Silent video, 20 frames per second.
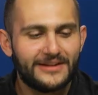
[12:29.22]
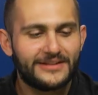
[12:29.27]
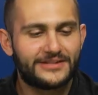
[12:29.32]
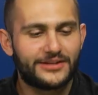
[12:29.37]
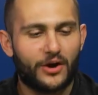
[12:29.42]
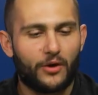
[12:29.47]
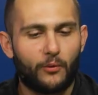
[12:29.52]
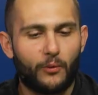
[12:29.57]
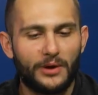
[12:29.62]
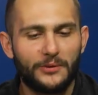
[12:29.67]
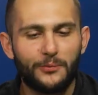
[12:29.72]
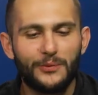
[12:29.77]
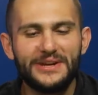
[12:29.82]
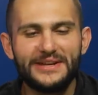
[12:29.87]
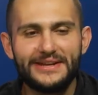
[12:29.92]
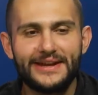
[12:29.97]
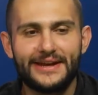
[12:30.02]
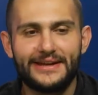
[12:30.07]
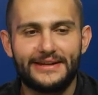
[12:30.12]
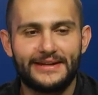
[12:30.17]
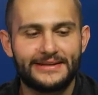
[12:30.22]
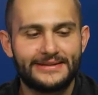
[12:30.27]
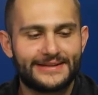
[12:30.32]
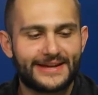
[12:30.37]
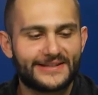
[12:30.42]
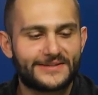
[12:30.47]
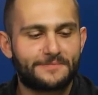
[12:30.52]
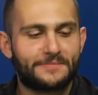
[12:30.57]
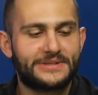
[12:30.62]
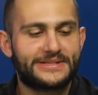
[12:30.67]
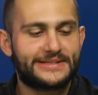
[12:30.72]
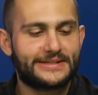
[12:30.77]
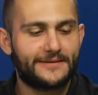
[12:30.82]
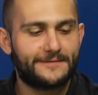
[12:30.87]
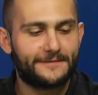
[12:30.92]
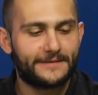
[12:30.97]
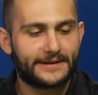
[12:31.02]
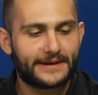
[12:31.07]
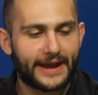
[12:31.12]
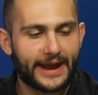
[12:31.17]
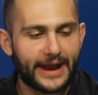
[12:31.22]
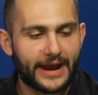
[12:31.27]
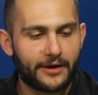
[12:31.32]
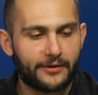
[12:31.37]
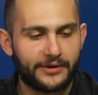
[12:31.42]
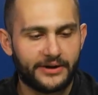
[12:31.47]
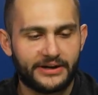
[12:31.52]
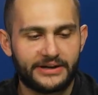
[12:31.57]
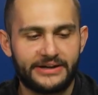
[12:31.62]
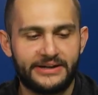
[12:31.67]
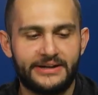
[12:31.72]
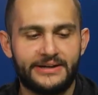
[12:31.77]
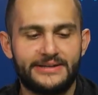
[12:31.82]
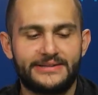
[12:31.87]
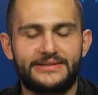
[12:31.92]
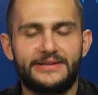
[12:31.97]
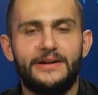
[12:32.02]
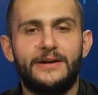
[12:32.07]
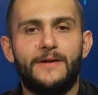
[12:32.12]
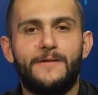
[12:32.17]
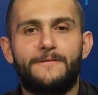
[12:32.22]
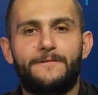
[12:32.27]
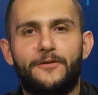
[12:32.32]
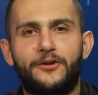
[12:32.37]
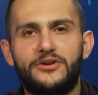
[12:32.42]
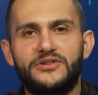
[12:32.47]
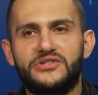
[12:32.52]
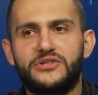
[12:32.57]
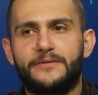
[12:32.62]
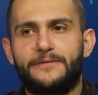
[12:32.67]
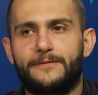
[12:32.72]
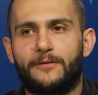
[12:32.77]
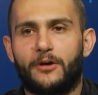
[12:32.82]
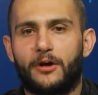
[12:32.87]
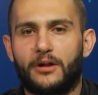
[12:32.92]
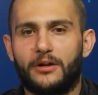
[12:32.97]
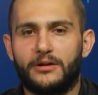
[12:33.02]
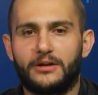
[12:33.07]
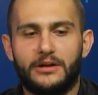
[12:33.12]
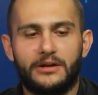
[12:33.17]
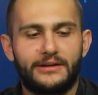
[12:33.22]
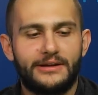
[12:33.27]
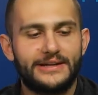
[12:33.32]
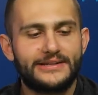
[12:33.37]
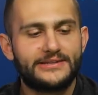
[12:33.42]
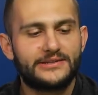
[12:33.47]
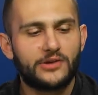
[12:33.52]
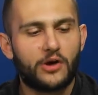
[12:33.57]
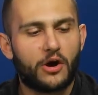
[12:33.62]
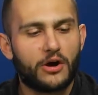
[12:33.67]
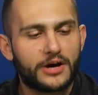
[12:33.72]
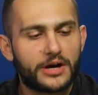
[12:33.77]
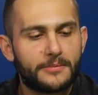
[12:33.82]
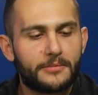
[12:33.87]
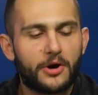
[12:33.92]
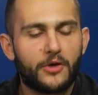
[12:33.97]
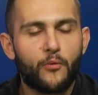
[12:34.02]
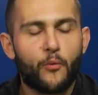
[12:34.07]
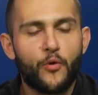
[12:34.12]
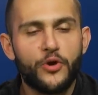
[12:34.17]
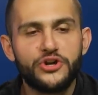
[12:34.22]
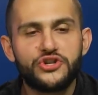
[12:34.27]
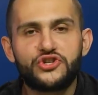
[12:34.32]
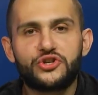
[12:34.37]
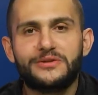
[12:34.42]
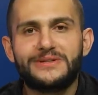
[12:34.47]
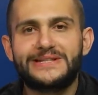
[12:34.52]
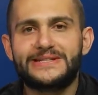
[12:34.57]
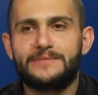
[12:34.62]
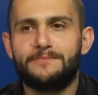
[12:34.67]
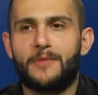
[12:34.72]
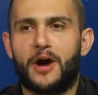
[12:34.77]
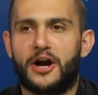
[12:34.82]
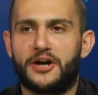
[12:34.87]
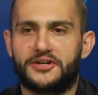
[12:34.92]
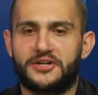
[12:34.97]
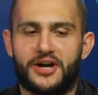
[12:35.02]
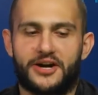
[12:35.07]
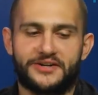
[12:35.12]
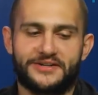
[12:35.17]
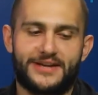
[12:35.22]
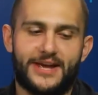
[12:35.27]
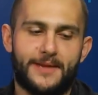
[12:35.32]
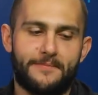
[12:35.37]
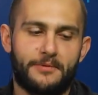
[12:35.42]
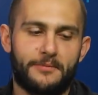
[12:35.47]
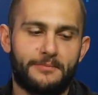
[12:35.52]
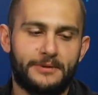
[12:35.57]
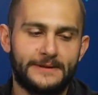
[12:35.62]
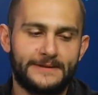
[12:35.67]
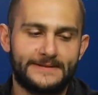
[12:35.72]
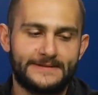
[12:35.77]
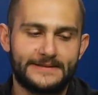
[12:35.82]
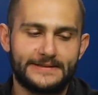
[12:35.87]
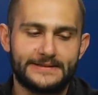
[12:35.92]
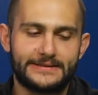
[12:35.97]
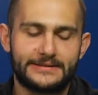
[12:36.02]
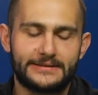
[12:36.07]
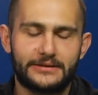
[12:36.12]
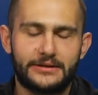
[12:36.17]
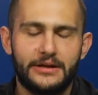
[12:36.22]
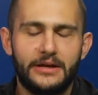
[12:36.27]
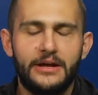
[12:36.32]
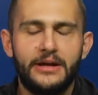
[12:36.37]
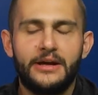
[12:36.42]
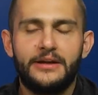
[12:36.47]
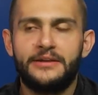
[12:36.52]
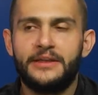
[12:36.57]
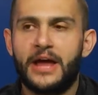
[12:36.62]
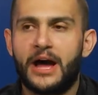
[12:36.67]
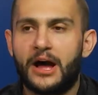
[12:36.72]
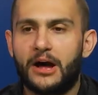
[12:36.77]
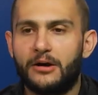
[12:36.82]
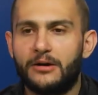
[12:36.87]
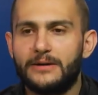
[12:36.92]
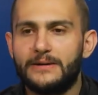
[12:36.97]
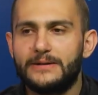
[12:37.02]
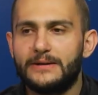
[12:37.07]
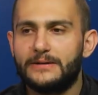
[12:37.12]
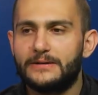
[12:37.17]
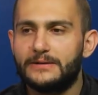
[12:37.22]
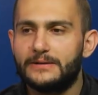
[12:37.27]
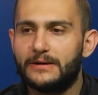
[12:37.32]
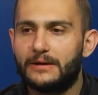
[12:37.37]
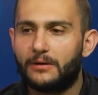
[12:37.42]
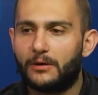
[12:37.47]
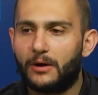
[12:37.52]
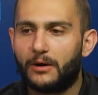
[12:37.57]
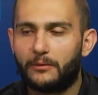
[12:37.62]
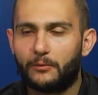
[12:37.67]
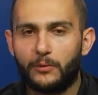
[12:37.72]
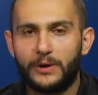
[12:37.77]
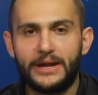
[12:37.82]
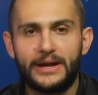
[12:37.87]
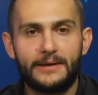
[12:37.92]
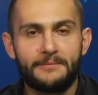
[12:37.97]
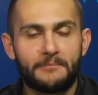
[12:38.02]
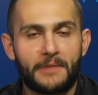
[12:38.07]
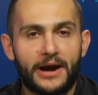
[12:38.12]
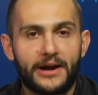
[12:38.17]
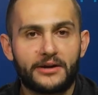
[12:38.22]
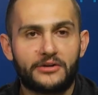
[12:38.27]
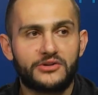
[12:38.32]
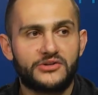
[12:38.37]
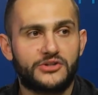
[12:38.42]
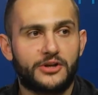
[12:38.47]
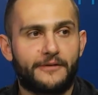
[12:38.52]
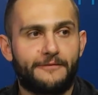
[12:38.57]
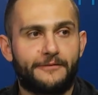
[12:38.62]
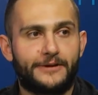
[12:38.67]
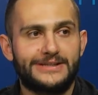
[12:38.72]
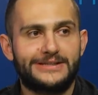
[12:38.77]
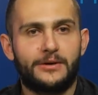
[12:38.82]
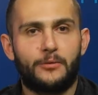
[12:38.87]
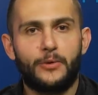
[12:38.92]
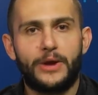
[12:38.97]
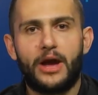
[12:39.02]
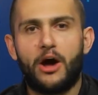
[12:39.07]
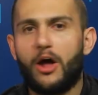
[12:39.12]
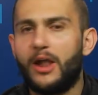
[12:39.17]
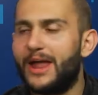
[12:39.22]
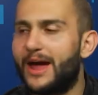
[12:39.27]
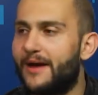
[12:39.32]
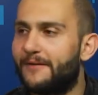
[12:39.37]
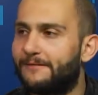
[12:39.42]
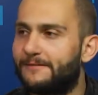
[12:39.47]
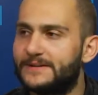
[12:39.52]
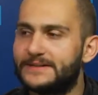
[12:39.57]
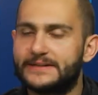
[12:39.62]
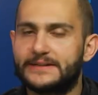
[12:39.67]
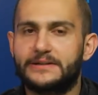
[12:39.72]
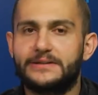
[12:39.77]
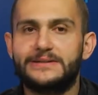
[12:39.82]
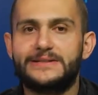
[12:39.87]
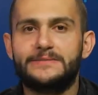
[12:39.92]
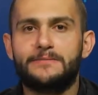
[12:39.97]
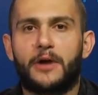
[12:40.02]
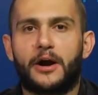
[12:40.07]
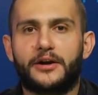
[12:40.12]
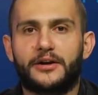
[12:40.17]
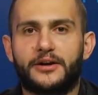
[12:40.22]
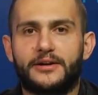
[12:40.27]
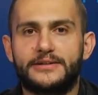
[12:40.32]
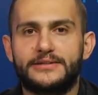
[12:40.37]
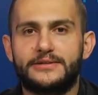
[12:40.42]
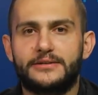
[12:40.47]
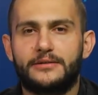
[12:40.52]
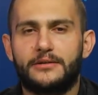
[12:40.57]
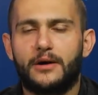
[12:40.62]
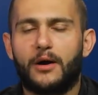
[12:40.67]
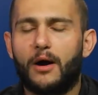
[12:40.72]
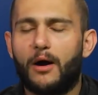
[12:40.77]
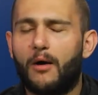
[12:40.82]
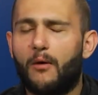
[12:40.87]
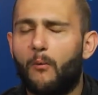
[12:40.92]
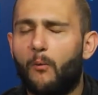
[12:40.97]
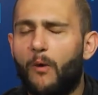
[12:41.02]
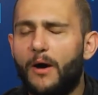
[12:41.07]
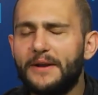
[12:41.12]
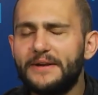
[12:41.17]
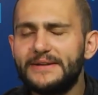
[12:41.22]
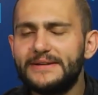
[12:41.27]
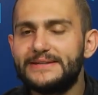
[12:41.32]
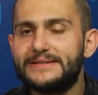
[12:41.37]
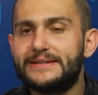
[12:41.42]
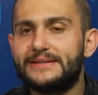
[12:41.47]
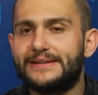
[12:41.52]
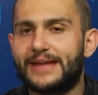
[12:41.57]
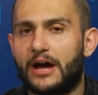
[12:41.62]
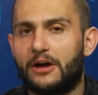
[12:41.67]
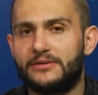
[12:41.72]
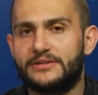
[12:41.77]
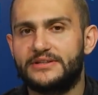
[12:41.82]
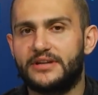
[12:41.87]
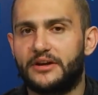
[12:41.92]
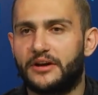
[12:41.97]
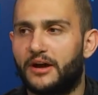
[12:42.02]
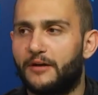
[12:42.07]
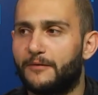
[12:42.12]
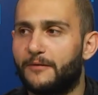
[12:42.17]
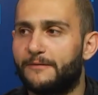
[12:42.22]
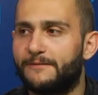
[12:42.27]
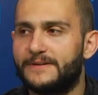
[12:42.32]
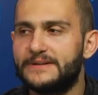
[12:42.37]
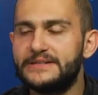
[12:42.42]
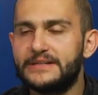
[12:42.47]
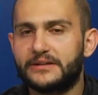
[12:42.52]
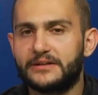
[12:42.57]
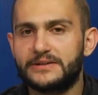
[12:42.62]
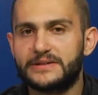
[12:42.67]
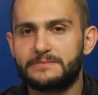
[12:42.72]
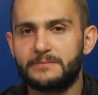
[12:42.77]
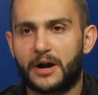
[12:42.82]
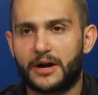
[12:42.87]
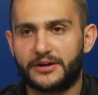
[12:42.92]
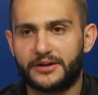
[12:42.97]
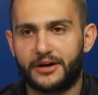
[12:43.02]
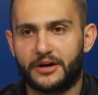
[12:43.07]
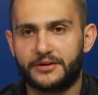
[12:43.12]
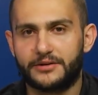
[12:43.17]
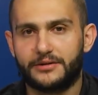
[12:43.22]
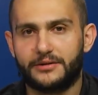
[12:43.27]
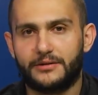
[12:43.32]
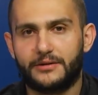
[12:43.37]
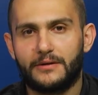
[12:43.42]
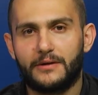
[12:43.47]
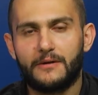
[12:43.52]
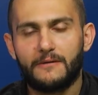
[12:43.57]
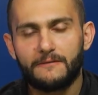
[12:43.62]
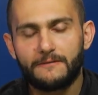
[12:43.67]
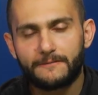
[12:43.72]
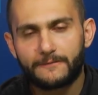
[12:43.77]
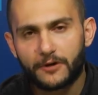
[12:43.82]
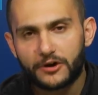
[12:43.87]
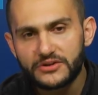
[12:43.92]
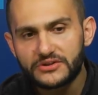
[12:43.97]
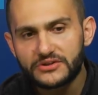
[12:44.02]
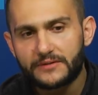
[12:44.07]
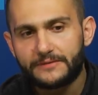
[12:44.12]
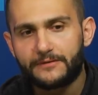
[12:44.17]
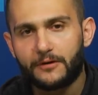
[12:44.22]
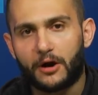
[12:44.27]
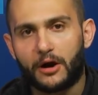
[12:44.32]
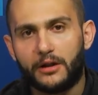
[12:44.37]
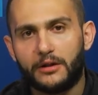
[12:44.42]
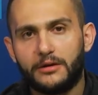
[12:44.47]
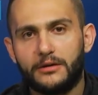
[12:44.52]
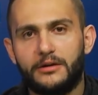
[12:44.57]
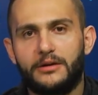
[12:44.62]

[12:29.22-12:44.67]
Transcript: so what we did in that specific area is, first of all, let's talk about virtual smart card capabilities. Now, we in Microsoft, for example, we all have physical smart cards. What is the downside of a physical smart card? First of all,